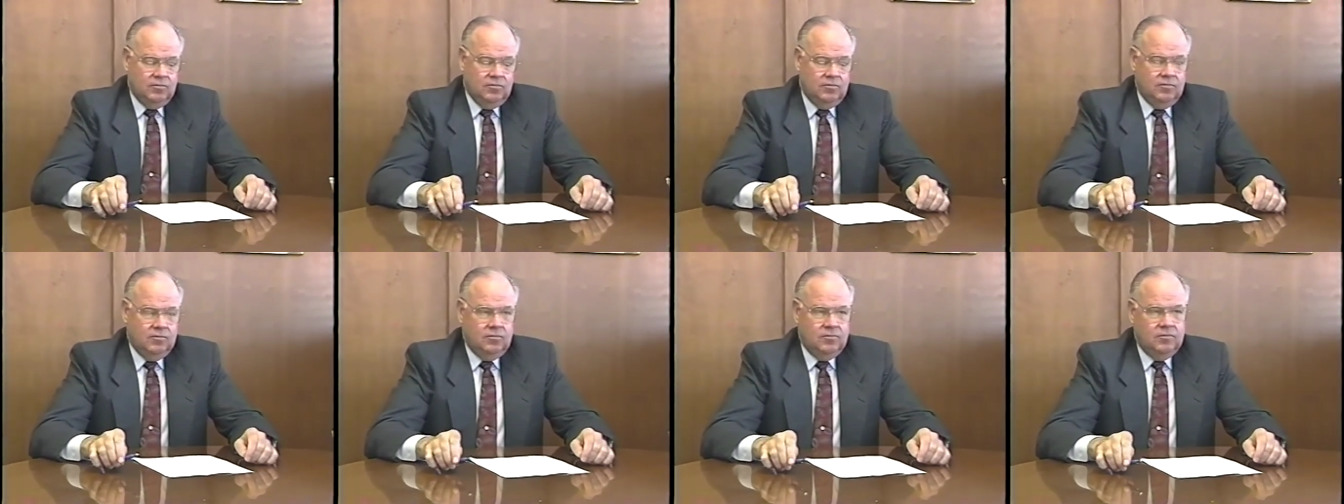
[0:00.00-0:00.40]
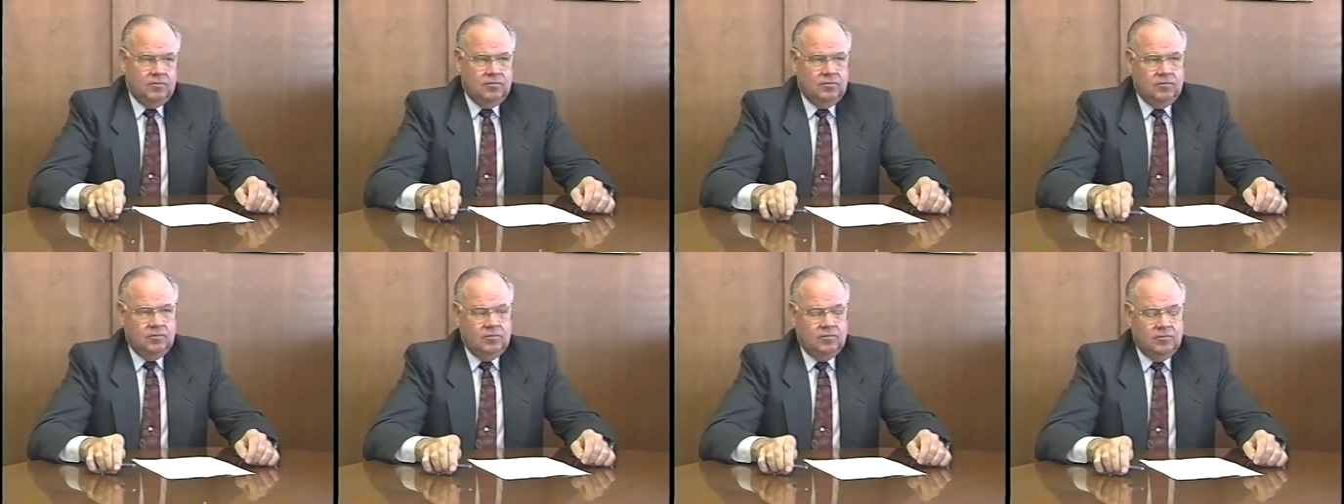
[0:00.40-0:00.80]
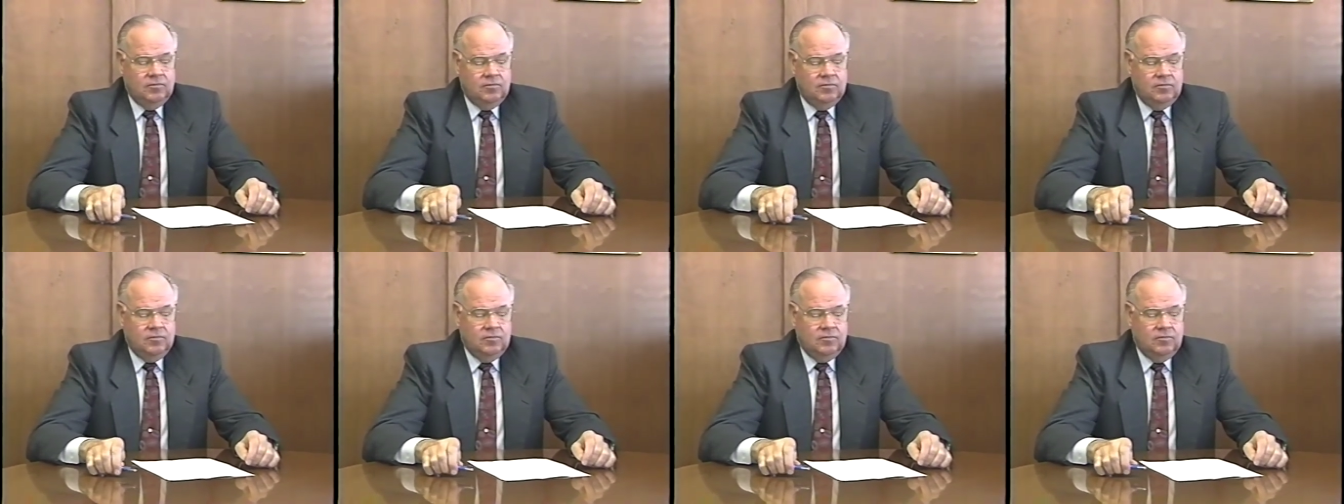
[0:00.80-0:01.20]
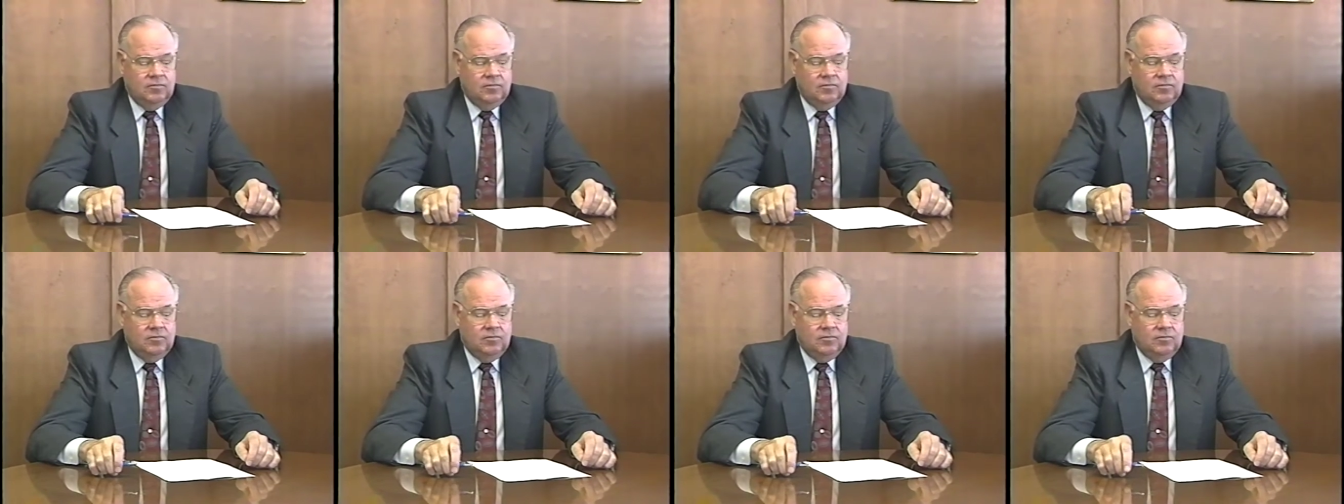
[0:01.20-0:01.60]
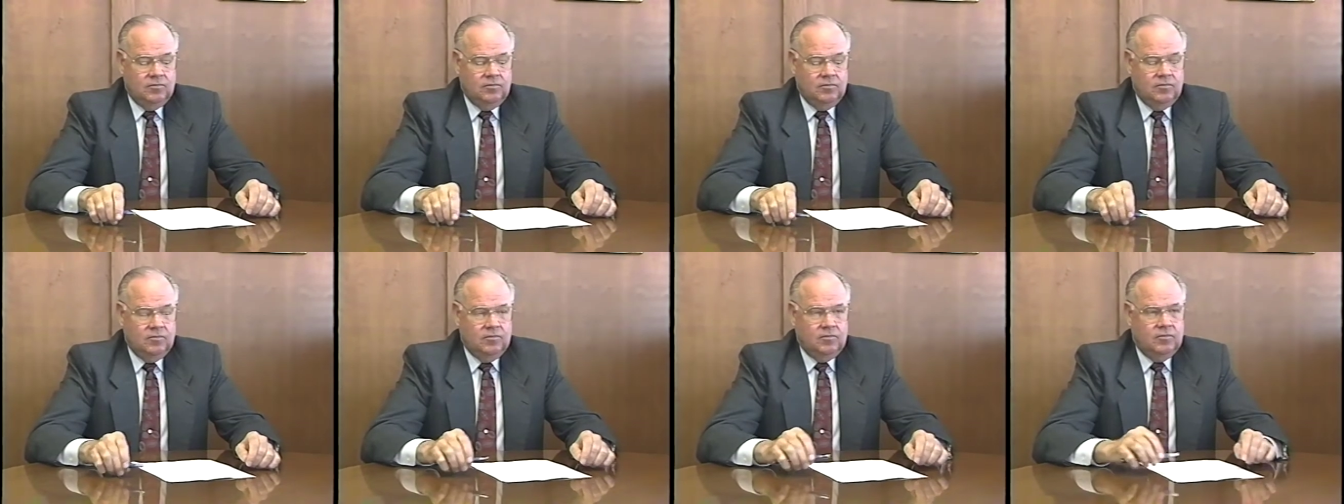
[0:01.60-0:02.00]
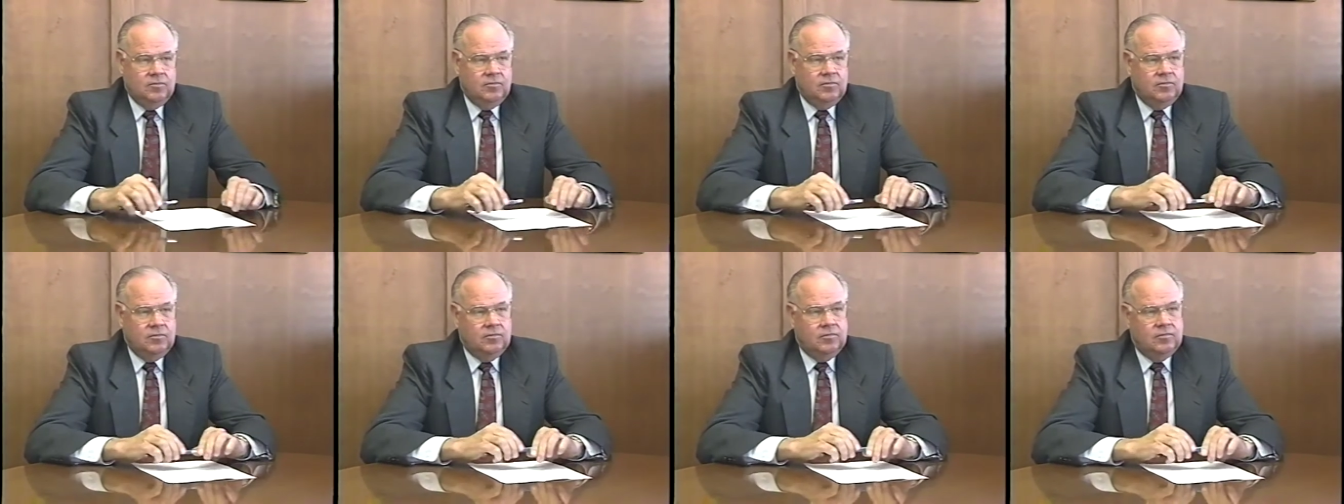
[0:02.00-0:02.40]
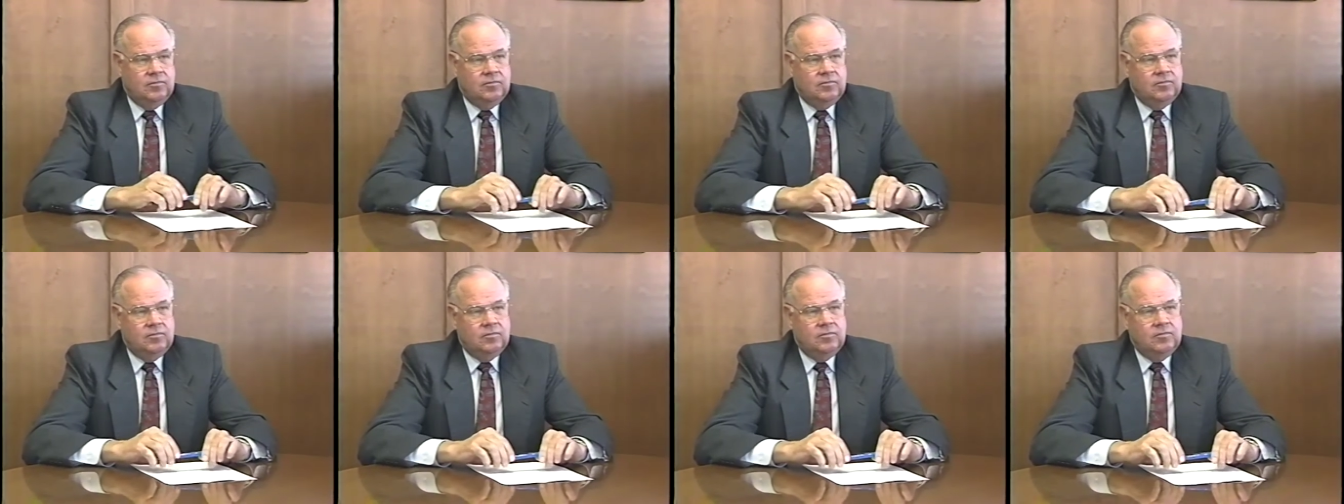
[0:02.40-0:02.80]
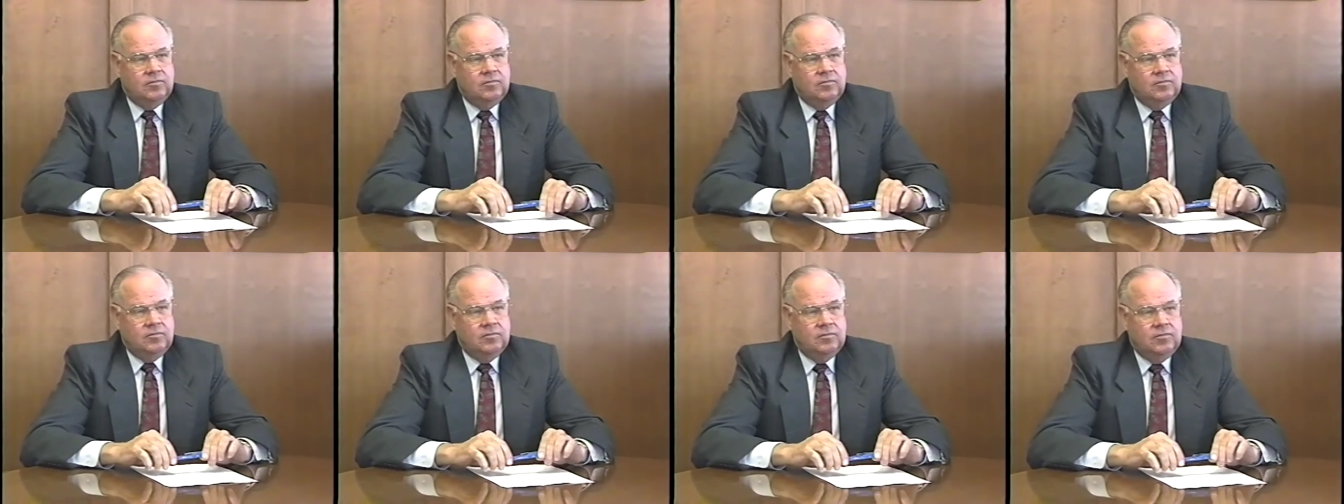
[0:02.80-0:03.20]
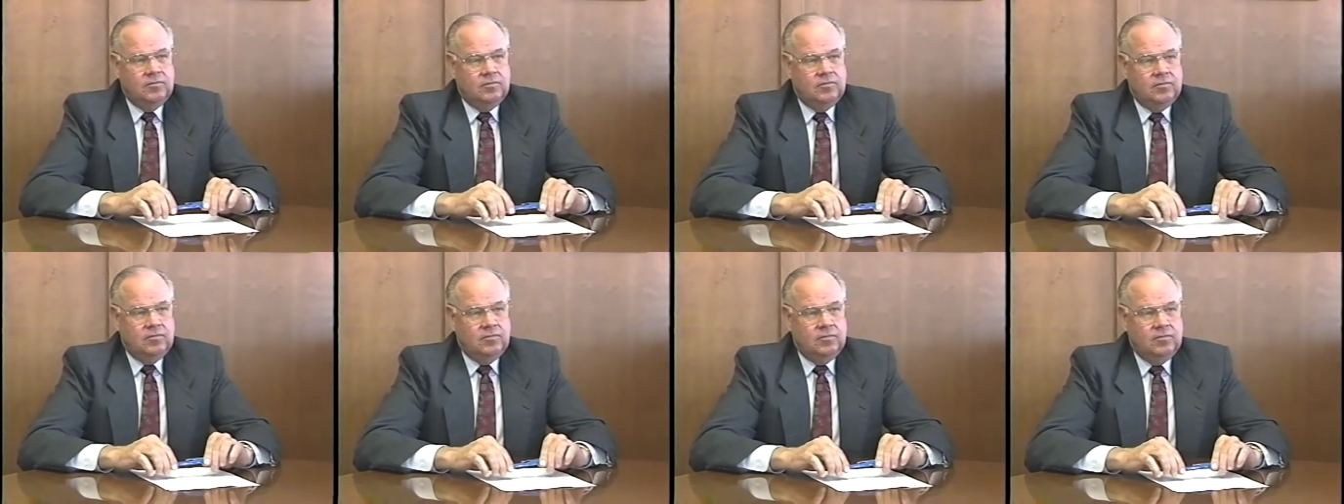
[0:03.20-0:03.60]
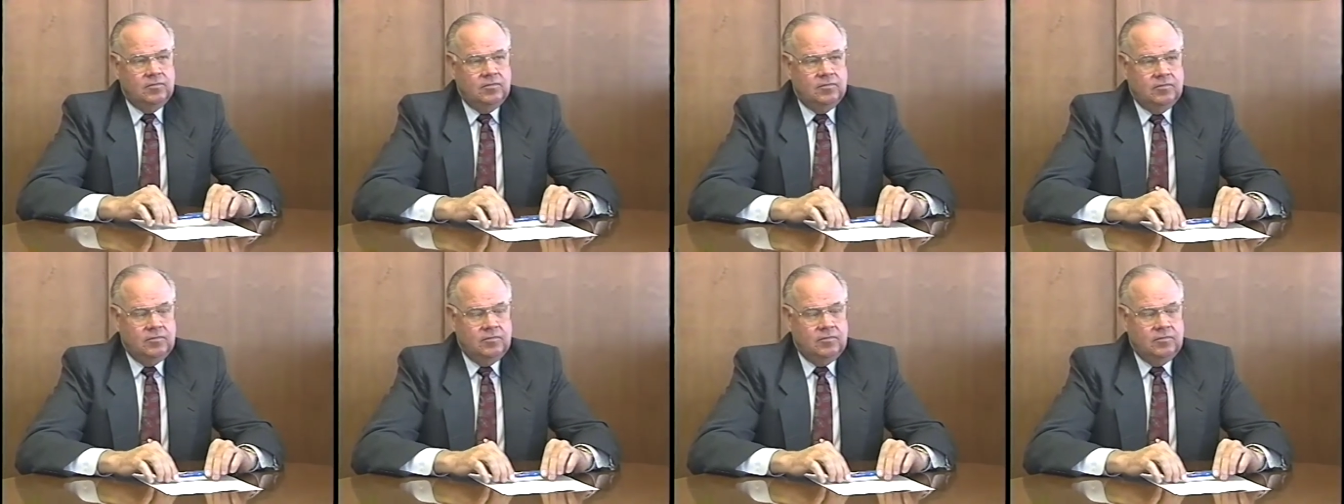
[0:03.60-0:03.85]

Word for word: What was your association with the former presidents of the college?